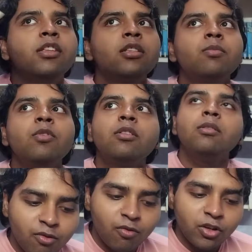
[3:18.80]
This
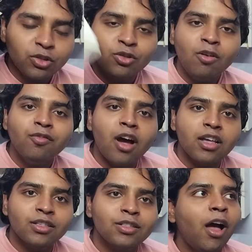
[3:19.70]
book was so
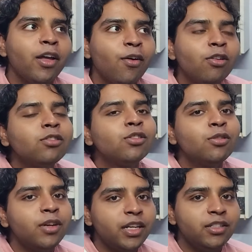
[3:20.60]
fast. I
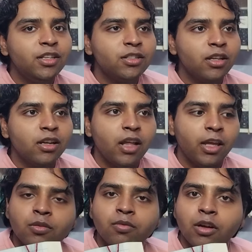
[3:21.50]
also read this in
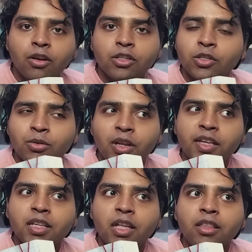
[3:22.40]
like 1 or 2
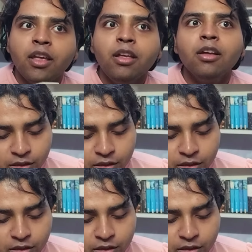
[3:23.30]
days, I think.